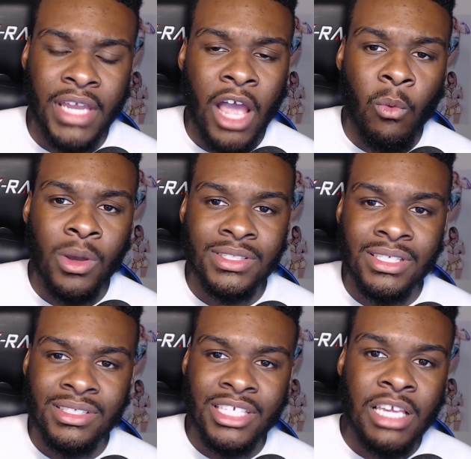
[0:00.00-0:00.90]
and that was
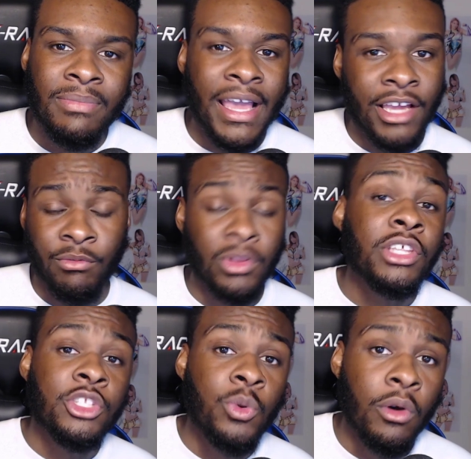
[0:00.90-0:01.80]
this team that could
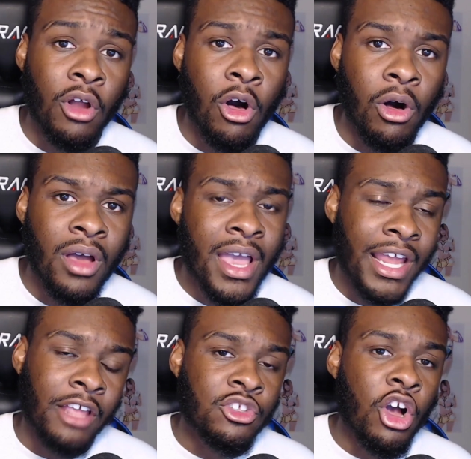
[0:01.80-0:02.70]
really do it all.
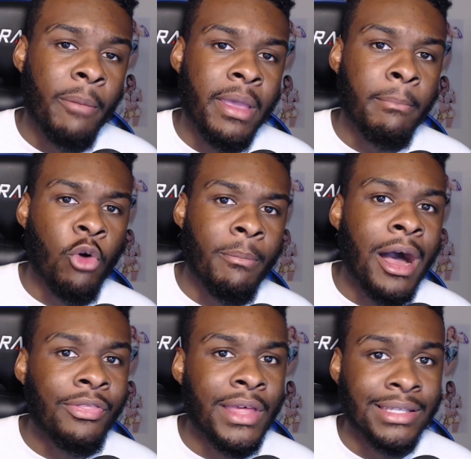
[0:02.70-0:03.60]
And I'll talk a bit more
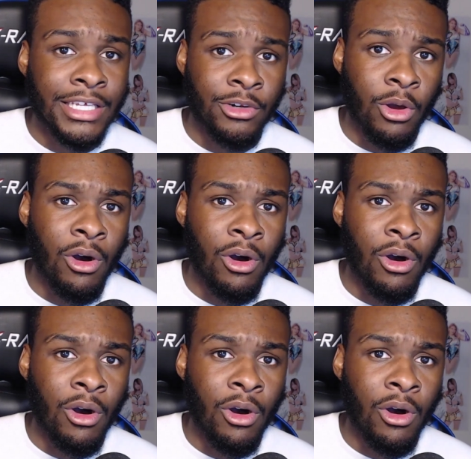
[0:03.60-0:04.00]
about that later